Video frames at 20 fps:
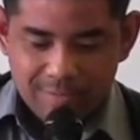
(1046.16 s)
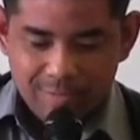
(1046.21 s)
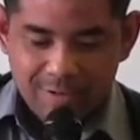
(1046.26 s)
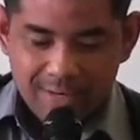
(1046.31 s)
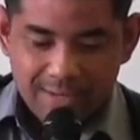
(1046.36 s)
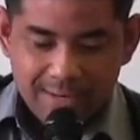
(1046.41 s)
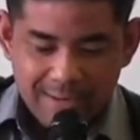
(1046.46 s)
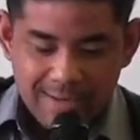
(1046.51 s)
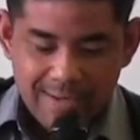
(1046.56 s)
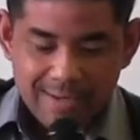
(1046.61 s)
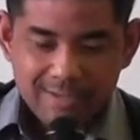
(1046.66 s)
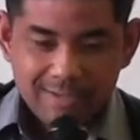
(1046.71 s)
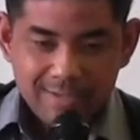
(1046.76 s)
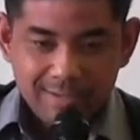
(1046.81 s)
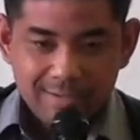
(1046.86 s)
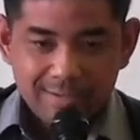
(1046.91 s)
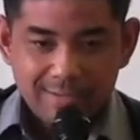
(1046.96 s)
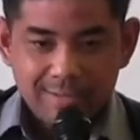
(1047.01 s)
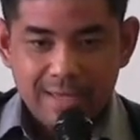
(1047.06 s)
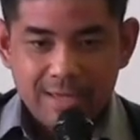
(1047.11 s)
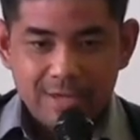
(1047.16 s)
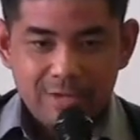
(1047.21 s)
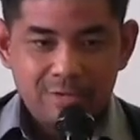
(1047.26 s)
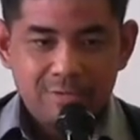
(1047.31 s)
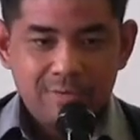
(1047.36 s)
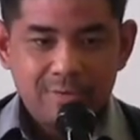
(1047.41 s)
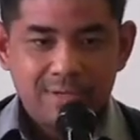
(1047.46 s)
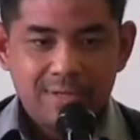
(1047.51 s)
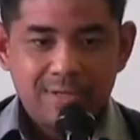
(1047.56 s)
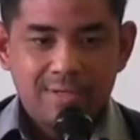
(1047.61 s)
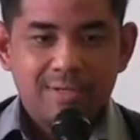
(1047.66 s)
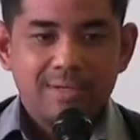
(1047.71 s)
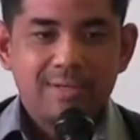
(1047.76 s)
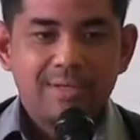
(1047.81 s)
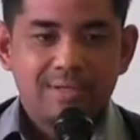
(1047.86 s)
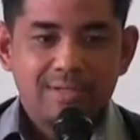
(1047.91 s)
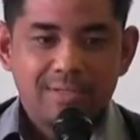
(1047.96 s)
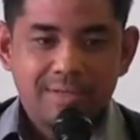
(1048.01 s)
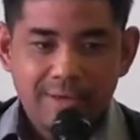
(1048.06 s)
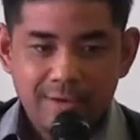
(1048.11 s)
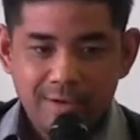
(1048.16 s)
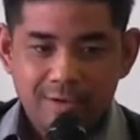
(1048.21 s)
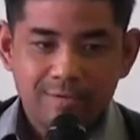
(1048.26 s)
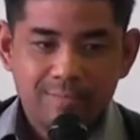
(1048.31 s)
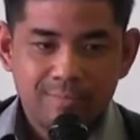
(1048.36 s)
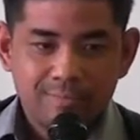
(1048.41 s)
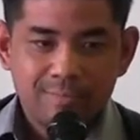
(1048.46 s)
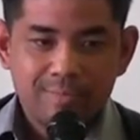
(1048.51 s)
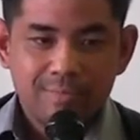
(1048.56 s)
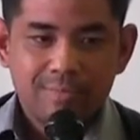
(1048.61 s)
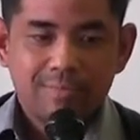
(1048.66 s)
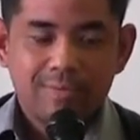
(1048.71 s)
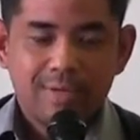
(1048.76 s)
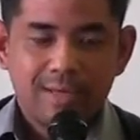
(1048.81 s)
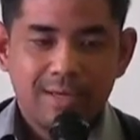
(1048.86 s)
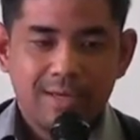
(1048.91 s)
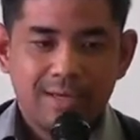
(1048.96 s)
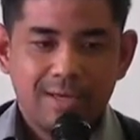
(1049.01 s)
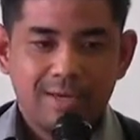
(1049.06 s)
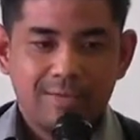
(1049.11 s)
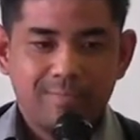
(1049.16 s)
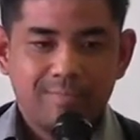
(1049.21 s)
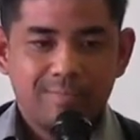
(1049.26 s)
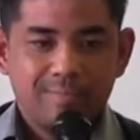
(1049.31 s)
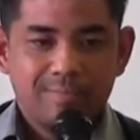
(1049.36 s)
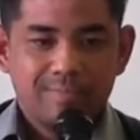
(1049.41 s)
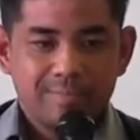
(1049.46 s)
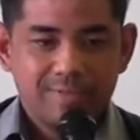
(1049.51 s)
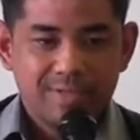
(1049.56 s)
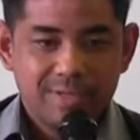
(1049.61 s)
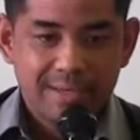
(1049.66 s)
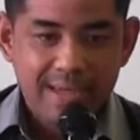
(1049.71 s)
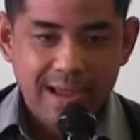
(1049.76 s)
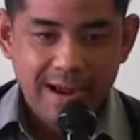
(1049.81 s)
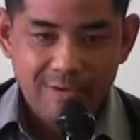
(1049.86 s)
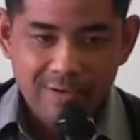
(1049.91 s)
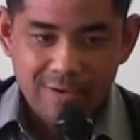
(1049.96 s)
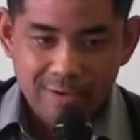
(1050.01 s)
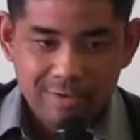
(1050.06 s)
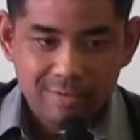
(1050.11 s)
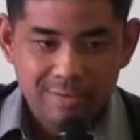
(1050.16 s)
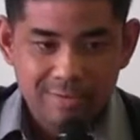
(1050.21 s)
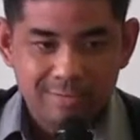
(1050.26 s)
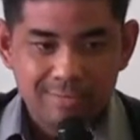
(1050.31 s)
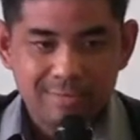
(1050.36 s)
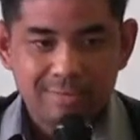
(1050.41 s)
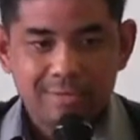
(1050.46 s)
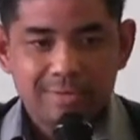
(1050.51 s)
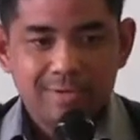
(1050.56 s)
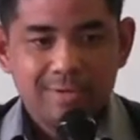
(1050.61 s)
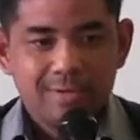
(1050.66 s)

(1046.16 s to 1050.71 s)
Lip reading: realizing that you need His help to carry on.